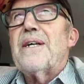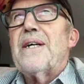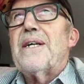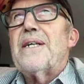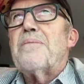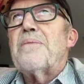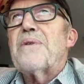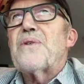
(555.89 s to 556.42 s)

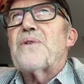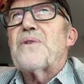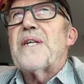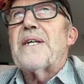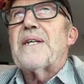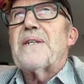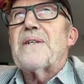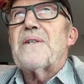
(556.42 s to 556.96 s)
The
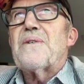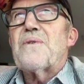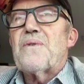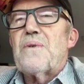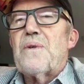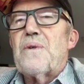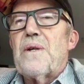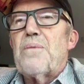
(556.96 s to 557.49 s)
second
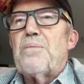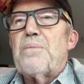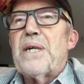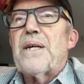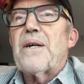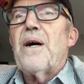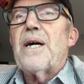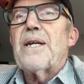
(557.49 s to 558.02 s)
is, being
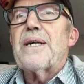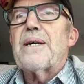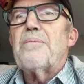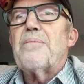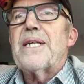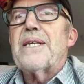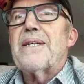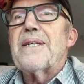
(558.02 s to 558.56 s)
highly
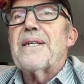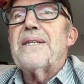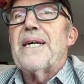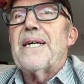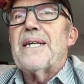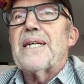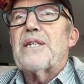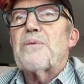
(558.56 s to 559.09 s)
commended in
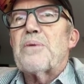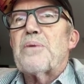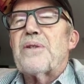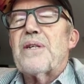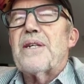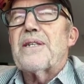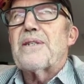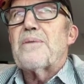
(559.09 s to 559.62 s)
that
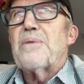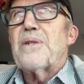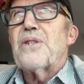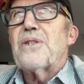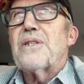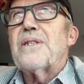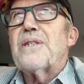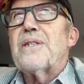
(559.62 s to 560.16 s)

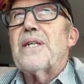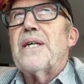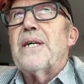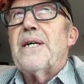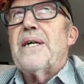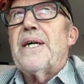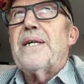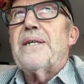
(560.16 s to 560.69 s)
exhibition,
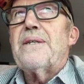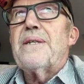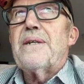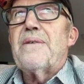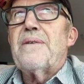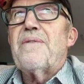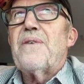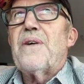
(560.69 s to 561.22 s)
and
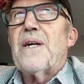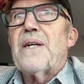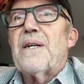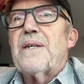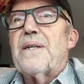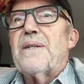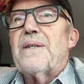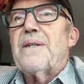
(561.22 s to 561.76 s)
then
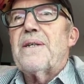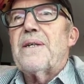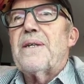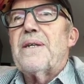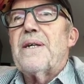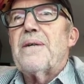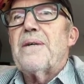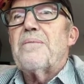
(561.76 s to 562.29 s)
finally
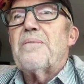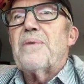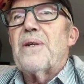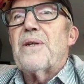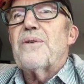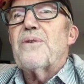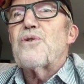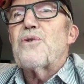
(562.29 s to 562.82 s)

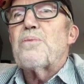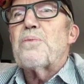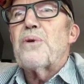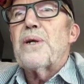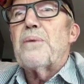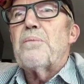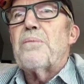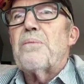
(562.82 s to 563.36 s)
the
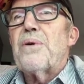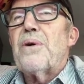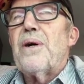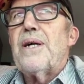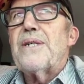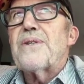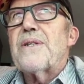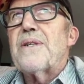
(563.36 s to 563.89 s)
supreme prize.